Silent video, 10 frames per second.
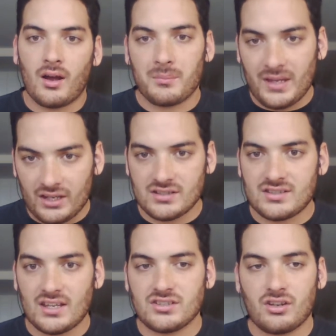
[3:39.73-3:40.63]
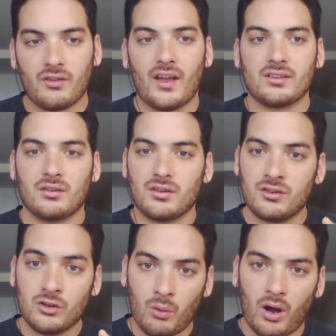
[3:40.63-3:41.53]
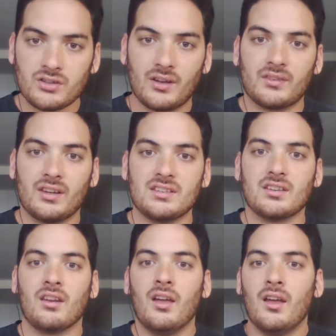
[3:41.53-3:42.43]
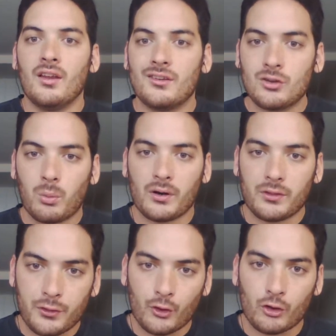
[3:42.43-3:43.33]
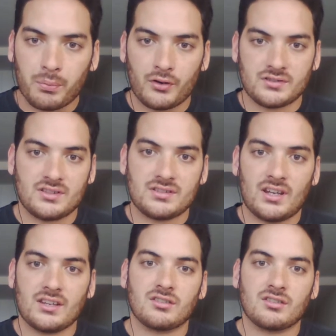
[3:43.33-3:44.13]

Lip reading: he just says that you also have to listen to what third persons say.